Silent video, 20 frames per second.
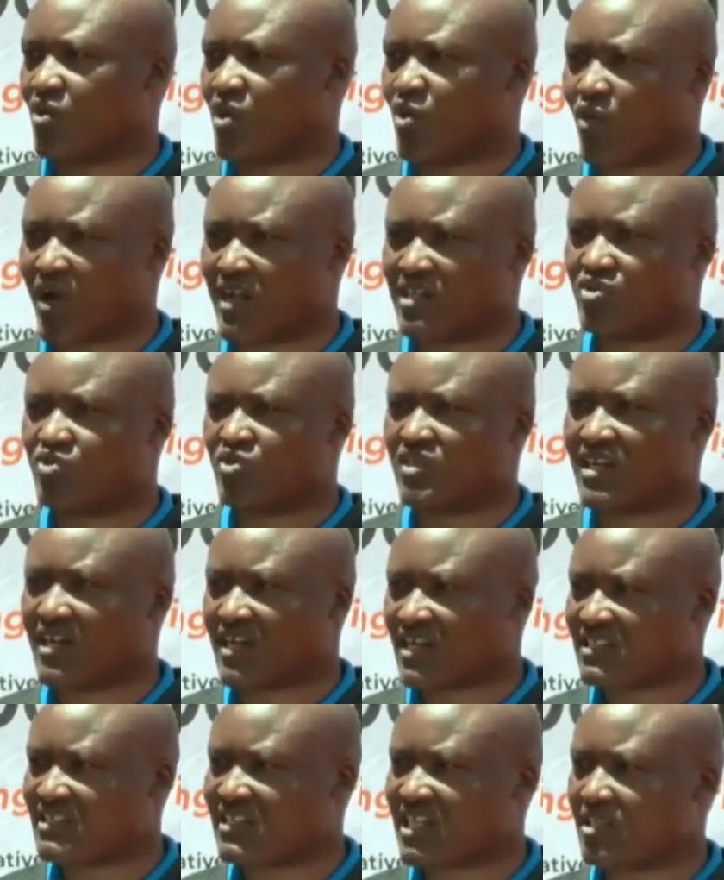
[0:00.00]
We want to
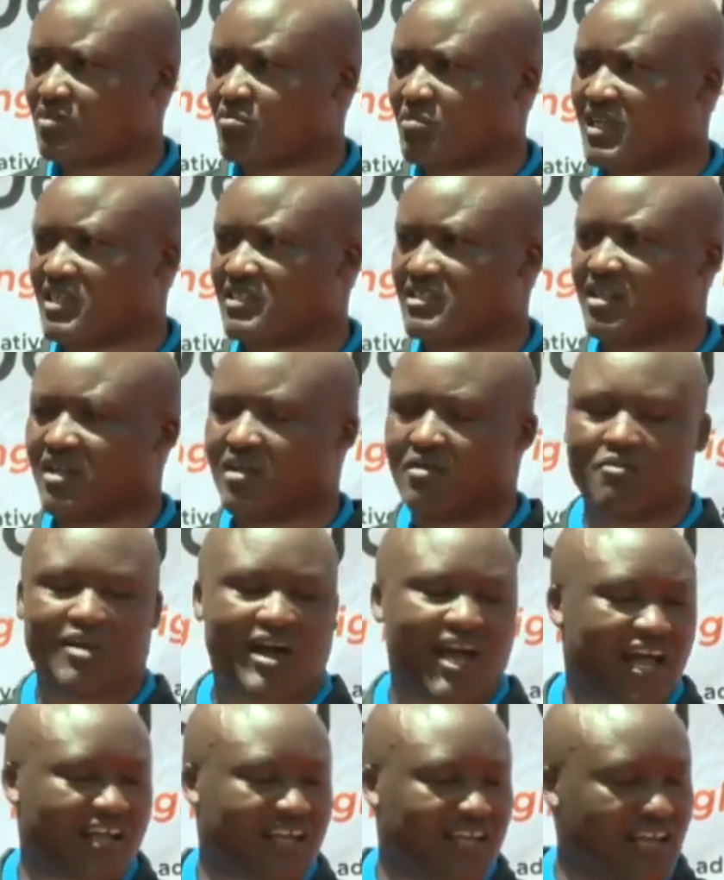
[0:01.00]
increase that base
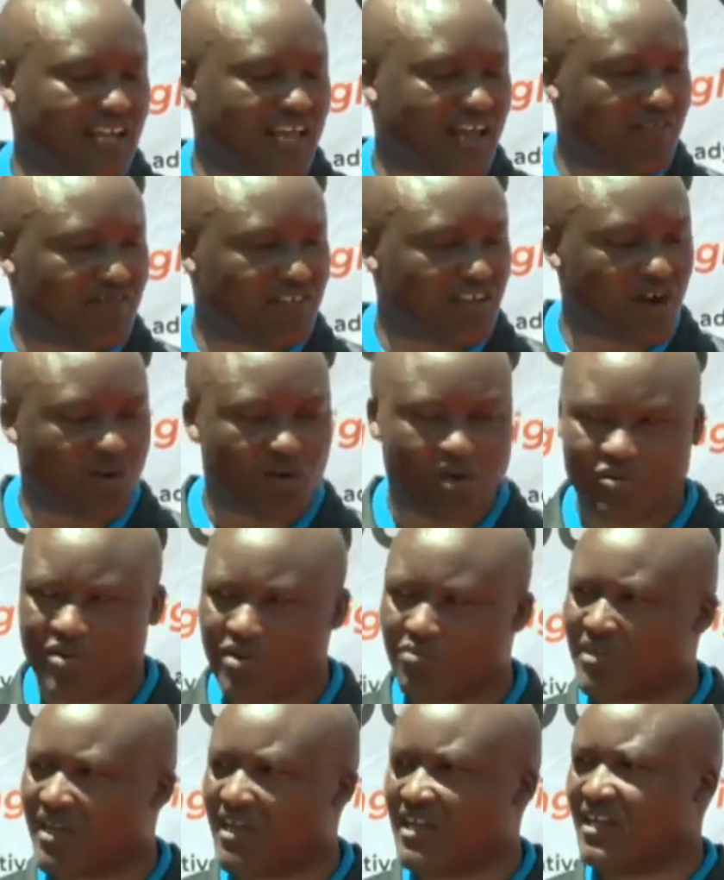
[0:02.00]
by actually having
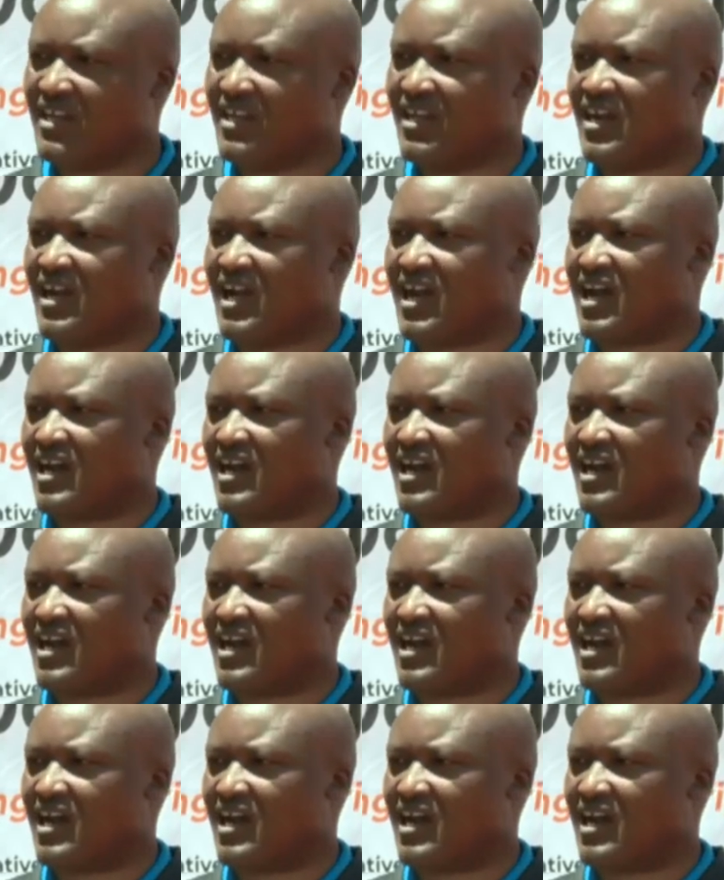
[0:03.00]
our women